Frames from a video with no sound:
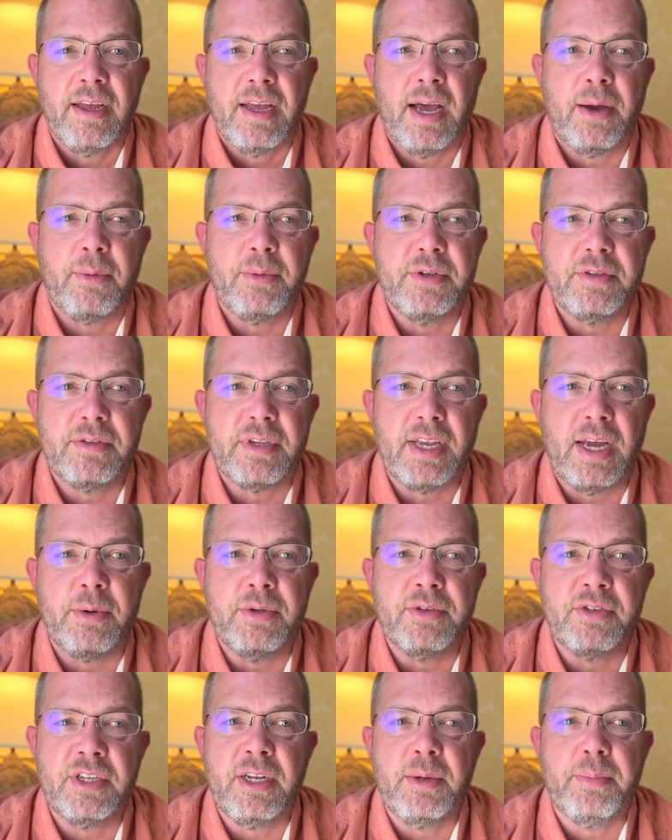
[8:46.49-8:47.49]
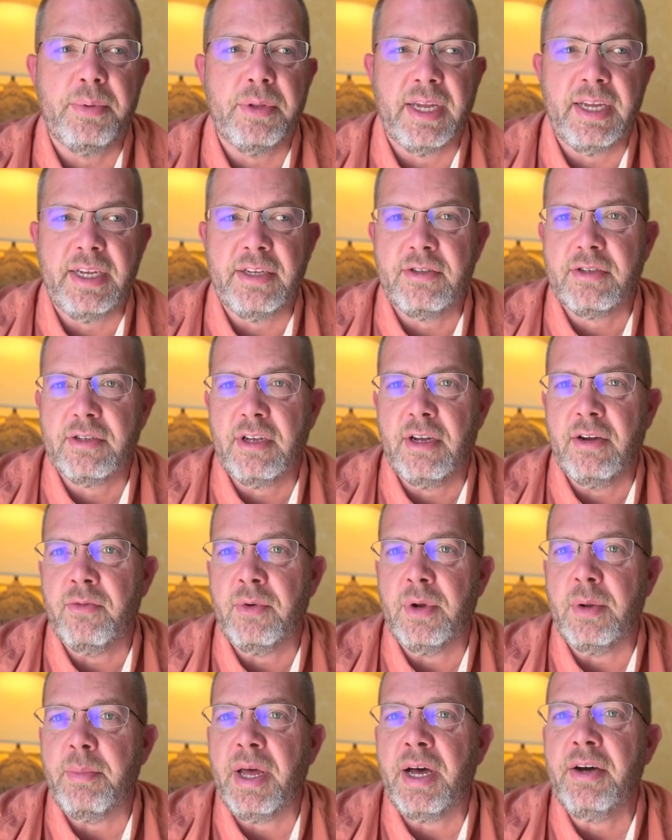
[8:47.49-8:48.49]
I was in a place of
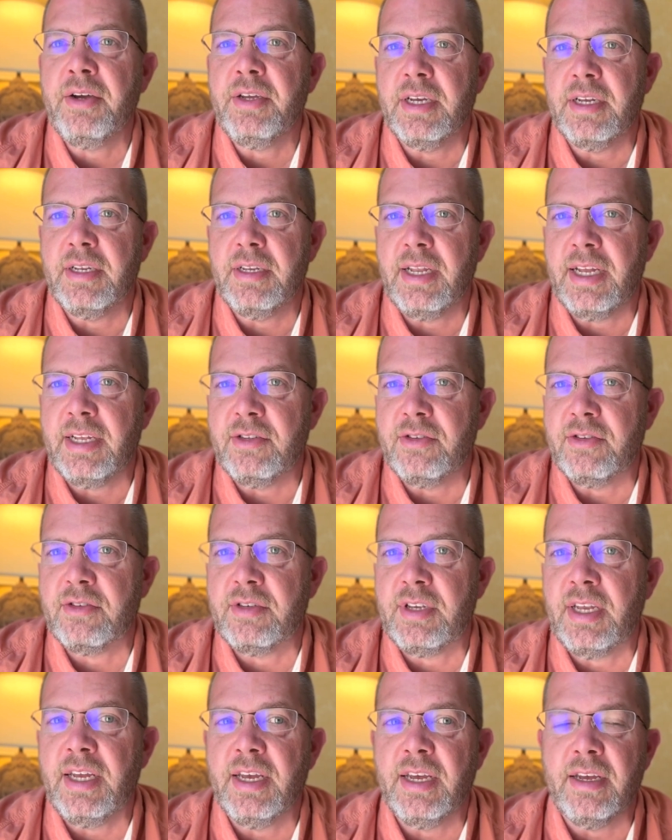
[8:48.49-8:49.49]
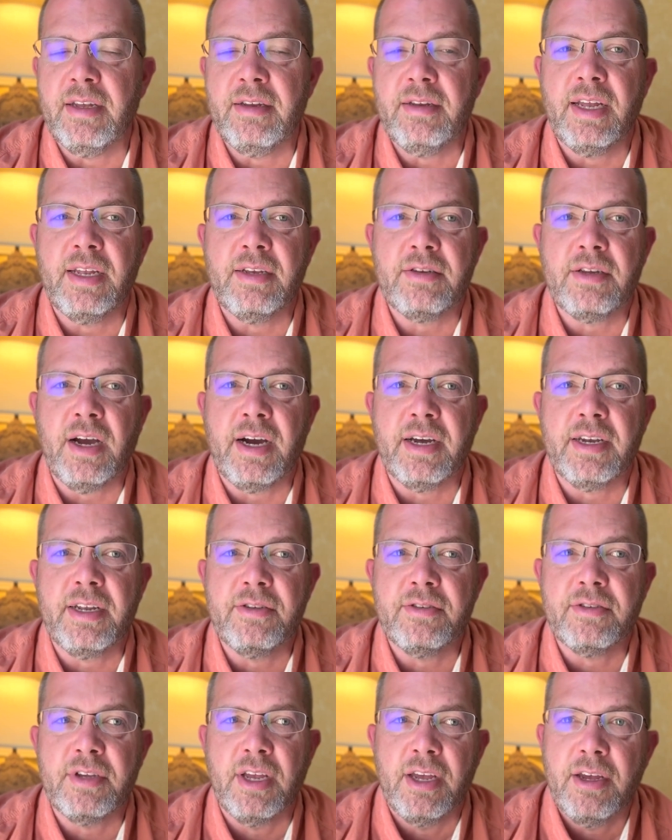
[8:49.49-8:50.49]
rebellion and sin, and God
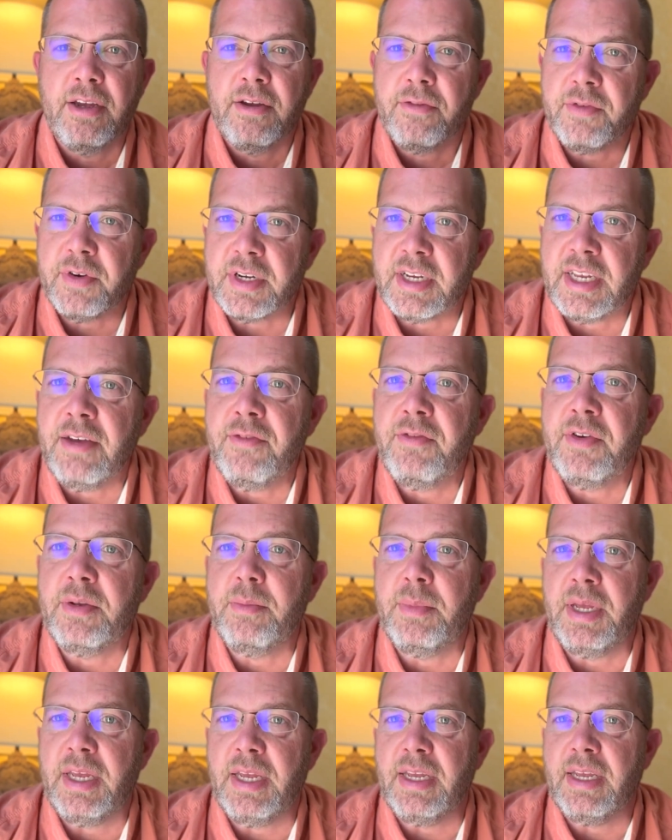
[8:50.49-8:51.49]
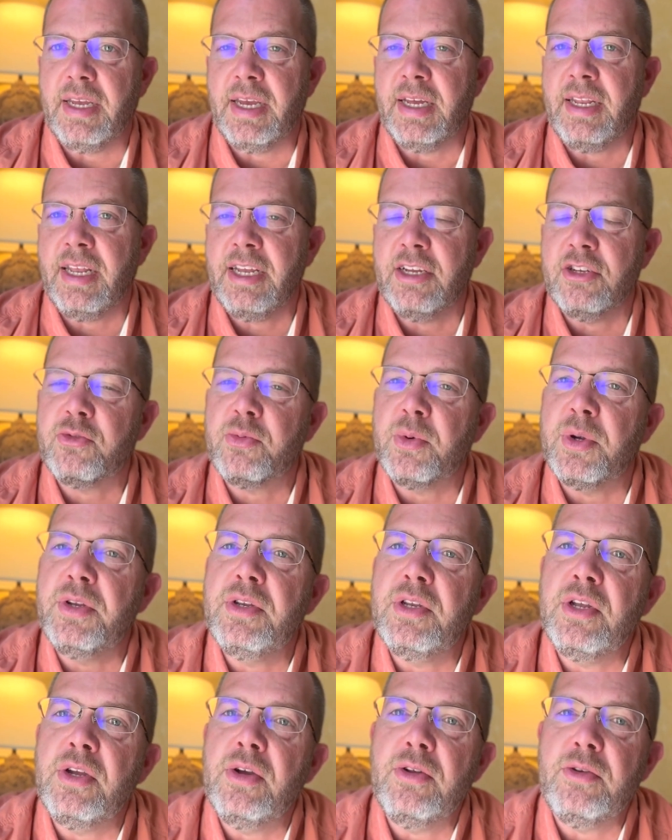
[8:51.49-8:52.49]
has forgiven me and He has
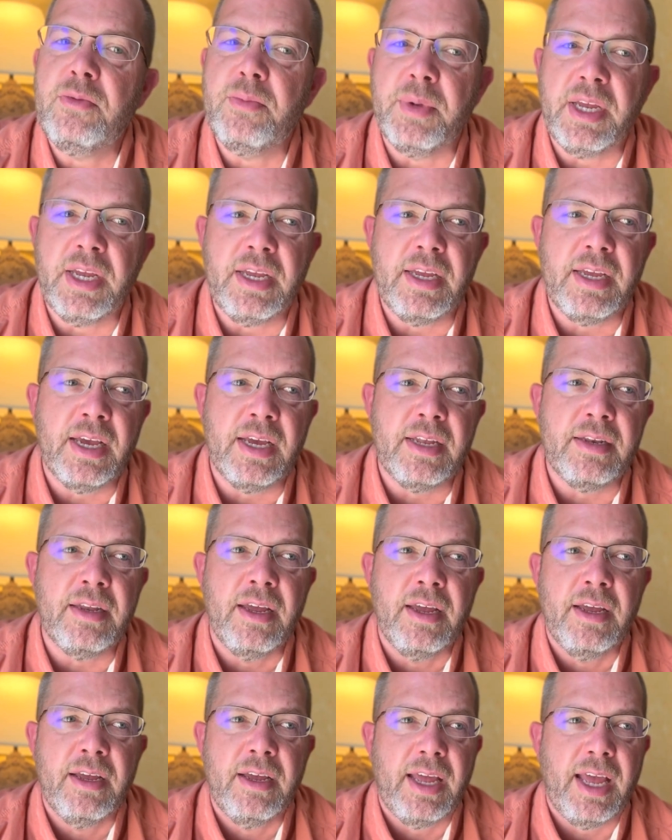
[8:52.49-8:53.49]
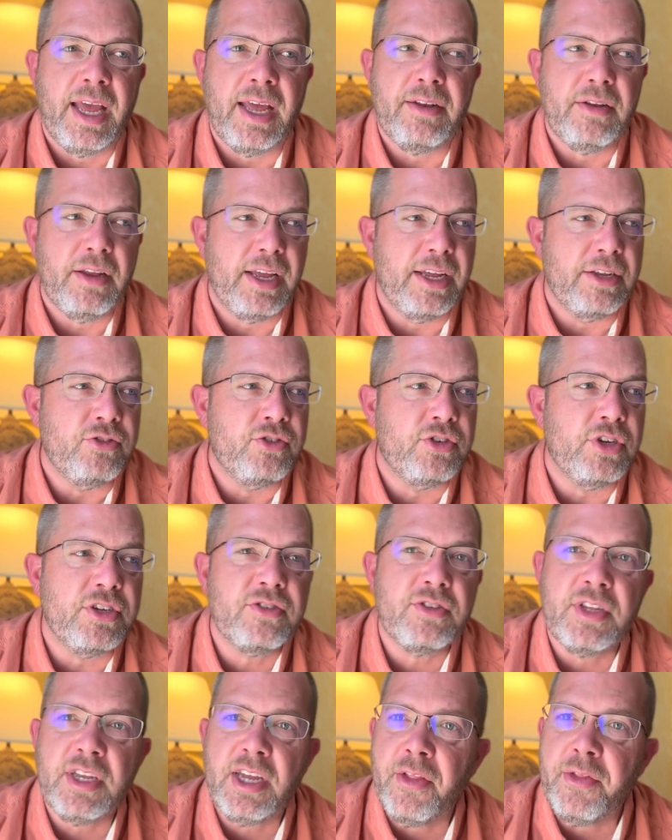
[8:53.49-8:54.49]
renewed me. And
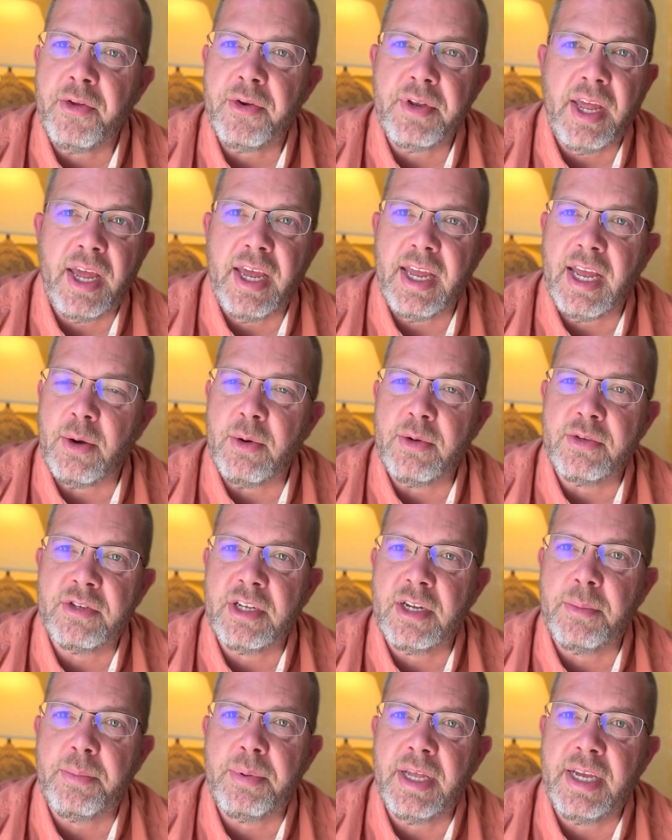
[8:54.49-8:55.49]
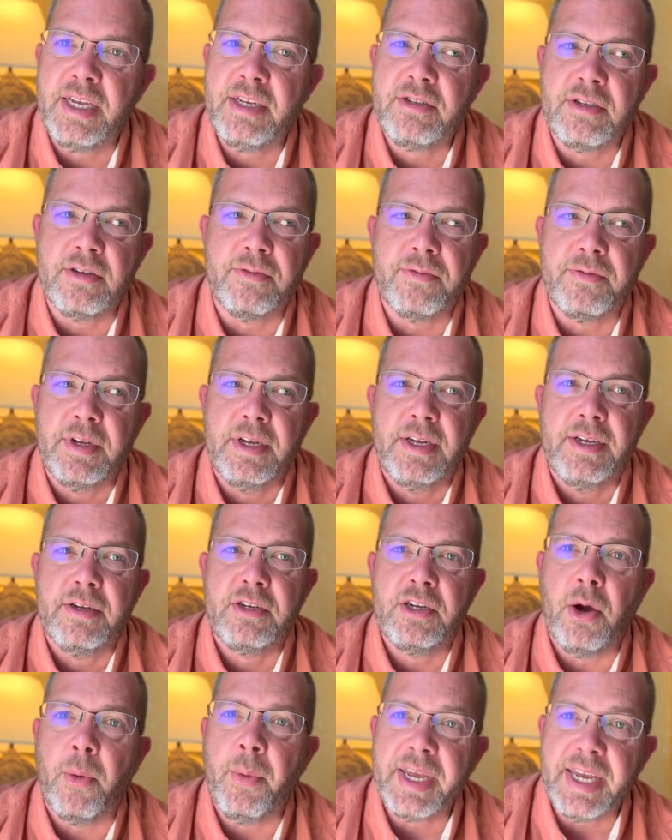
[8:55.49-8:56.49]
just the other day, I was in a place of
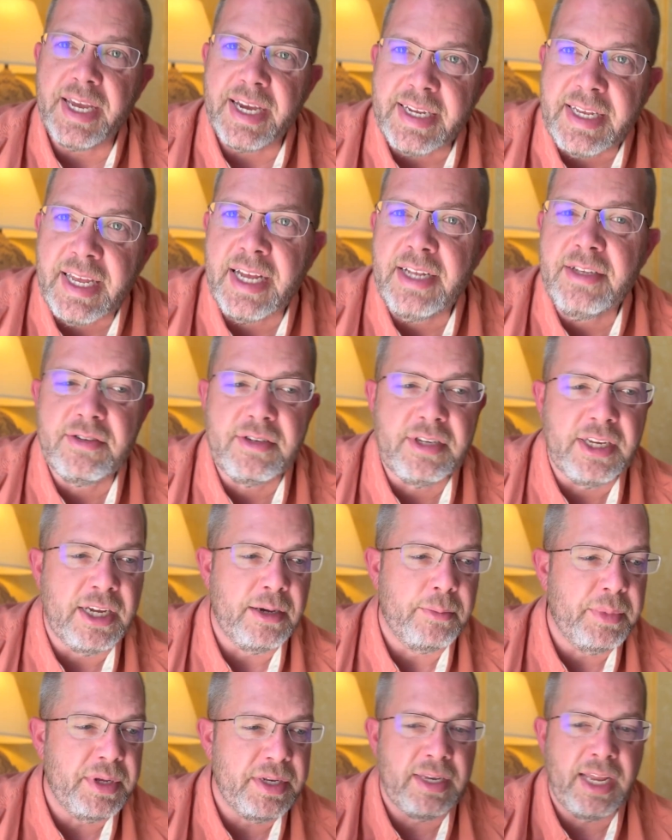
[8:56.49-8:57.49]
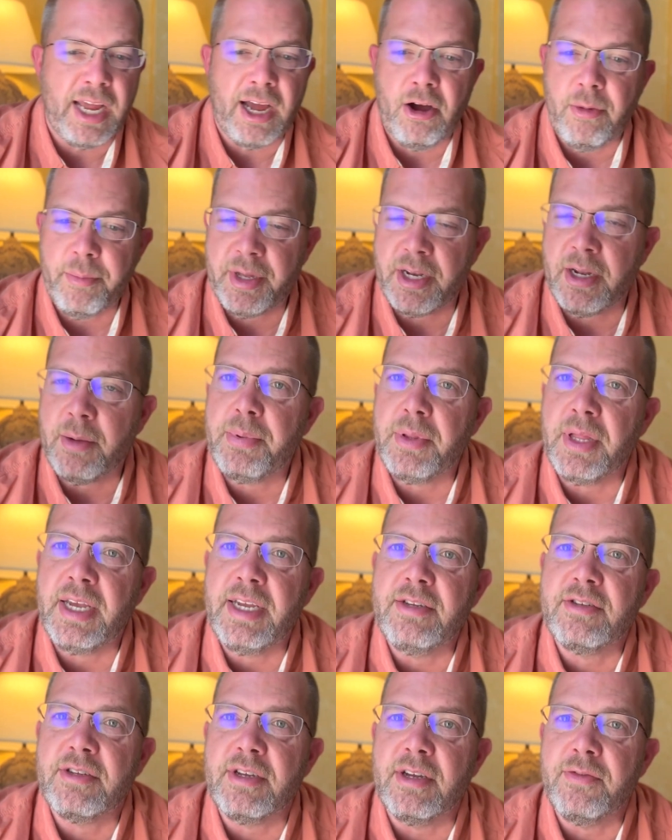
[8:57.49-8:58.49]
going against Him, but now I'm in a
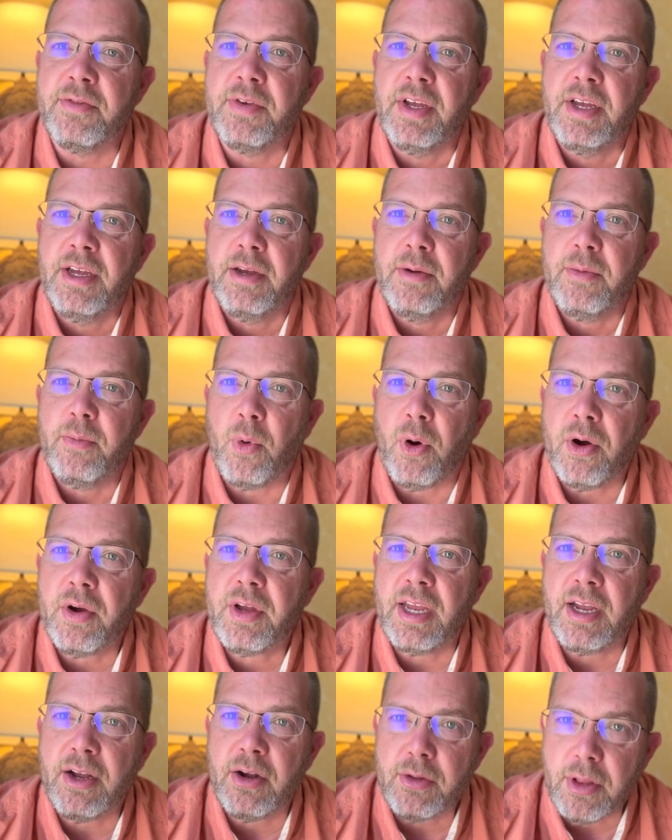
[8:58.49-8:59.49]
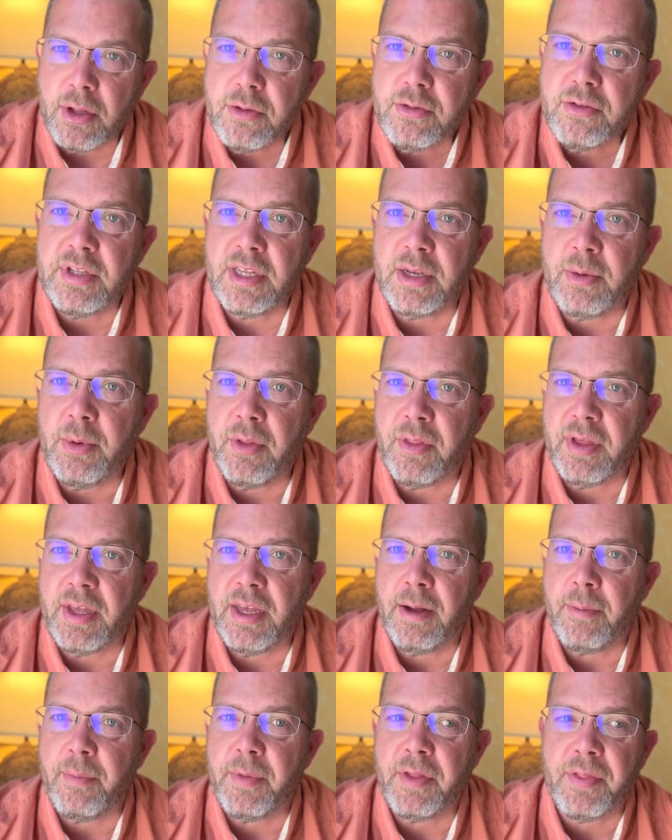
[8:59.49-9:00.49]
place of walking closely with
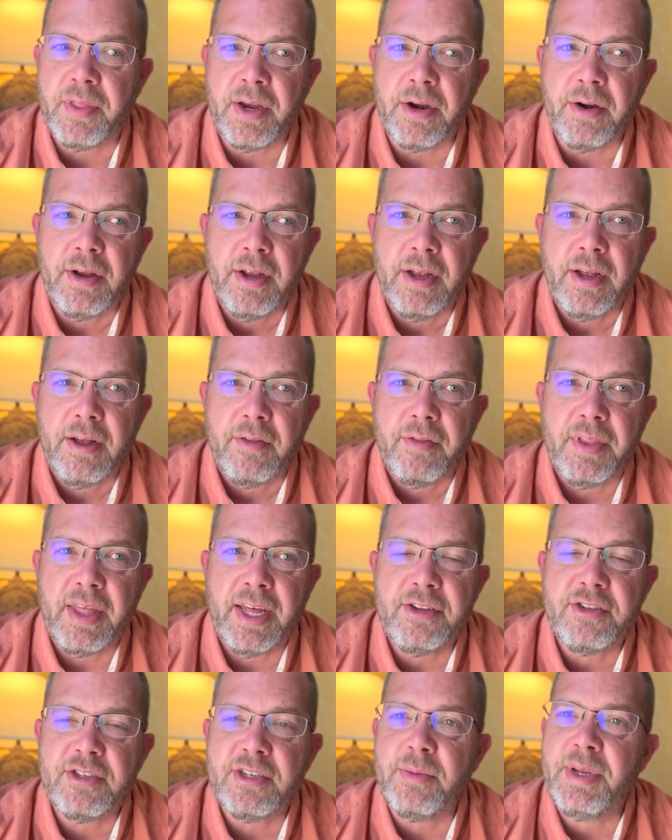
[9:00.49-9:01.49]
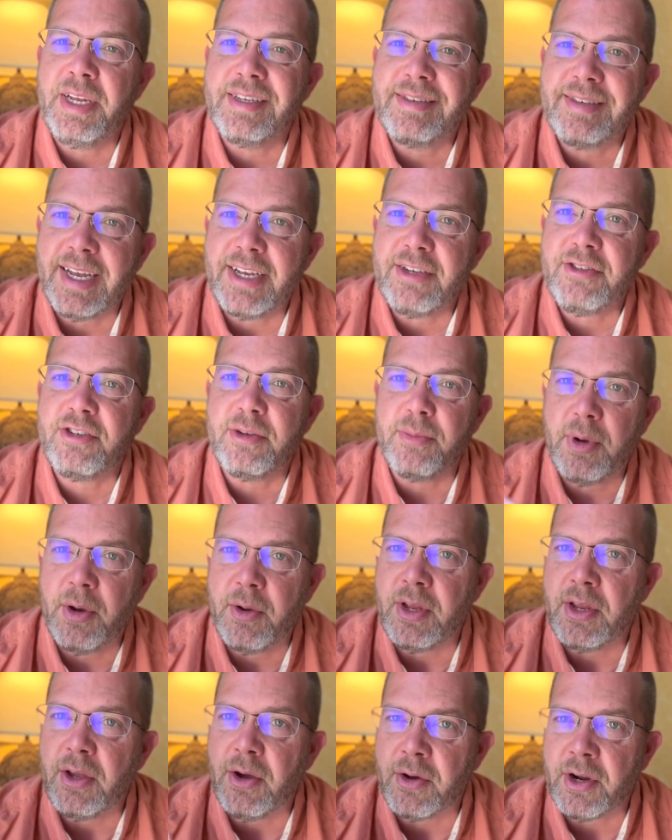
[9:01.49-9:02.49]
Him. That is to be a
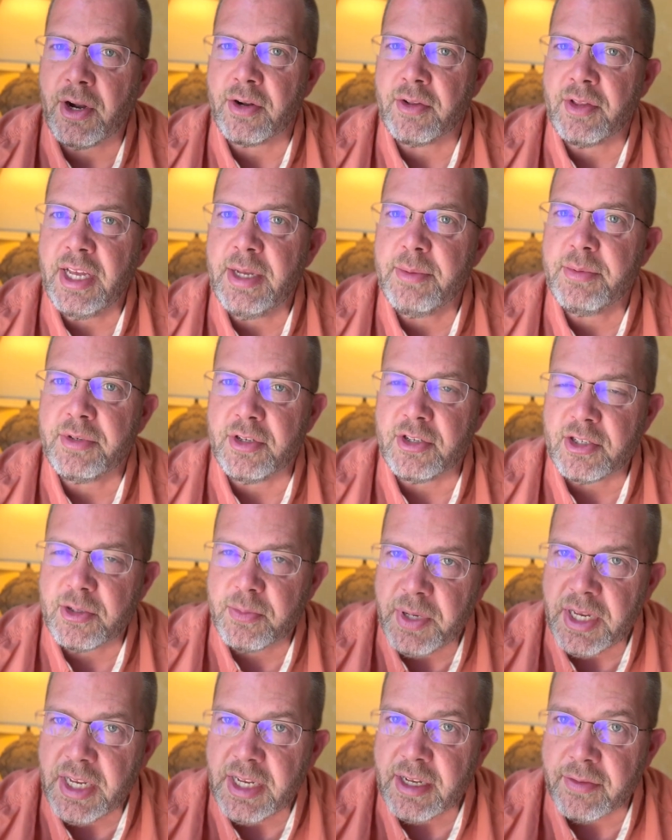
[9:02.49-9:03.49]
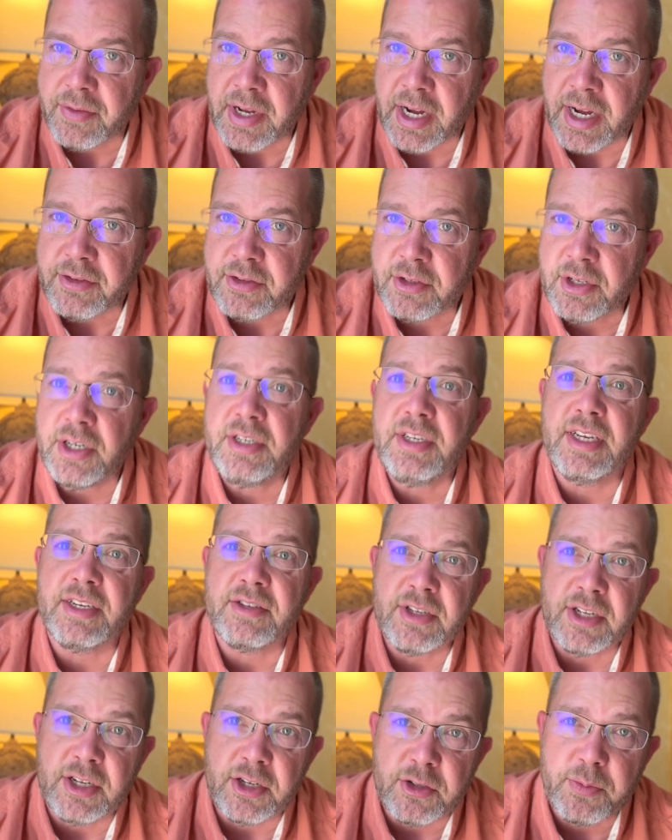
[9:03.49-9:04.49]
testimony on our lips to speak of God's
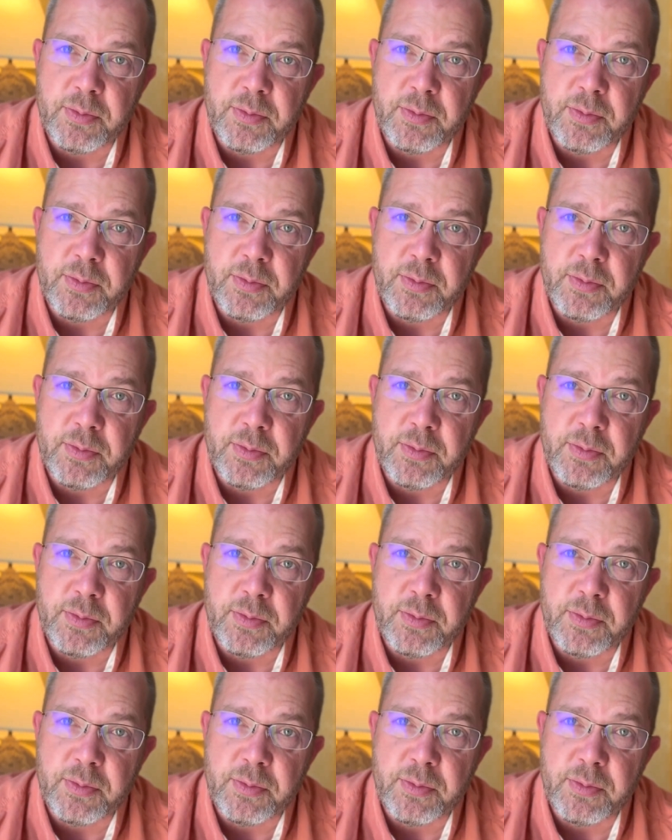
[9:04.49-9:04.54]
goodness and His